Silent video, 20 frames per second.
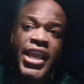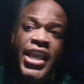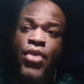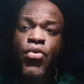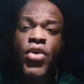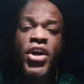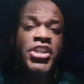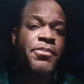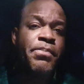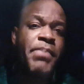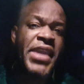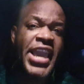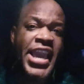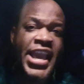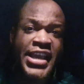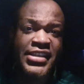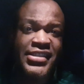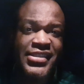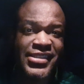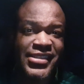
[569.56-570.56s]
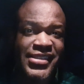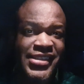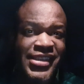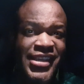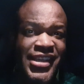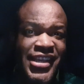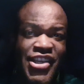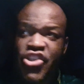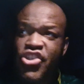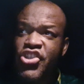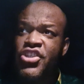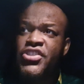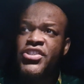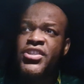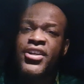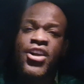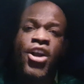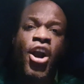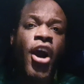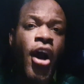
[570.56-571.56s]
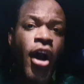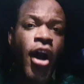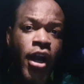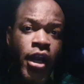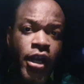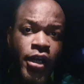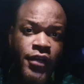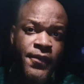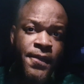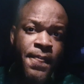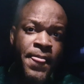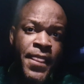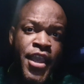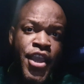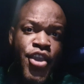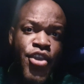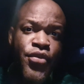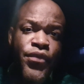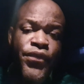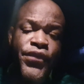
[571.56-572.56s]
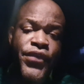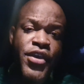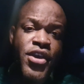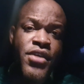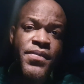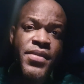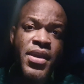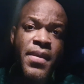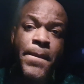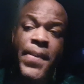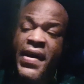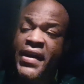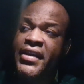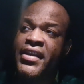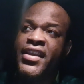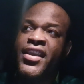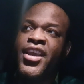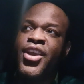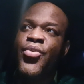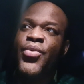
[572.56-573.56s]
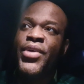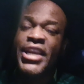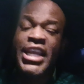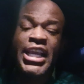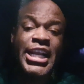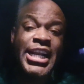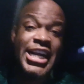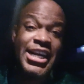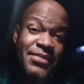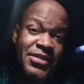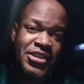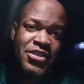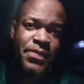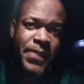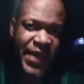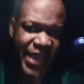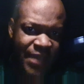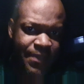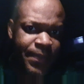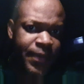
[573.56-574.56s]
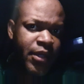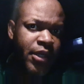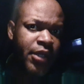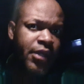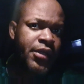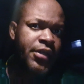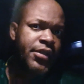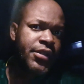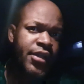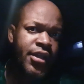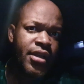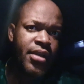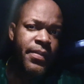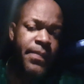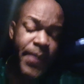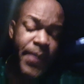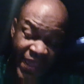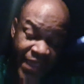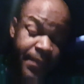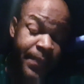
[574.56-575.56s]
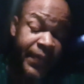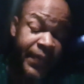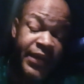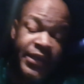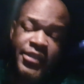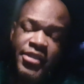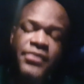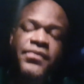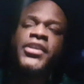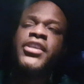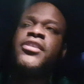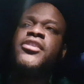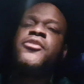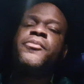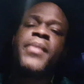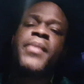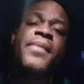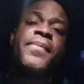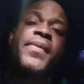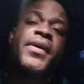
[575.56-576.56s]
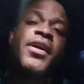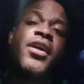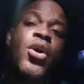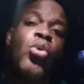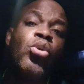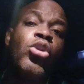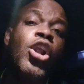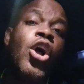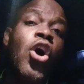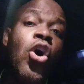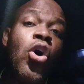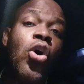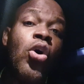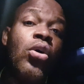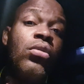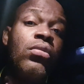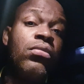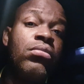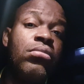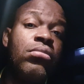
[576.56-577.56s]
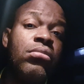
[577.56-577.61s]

It was B S. It's just a car. You feel me? But when it comes to paper, paper, Davido's paper go long.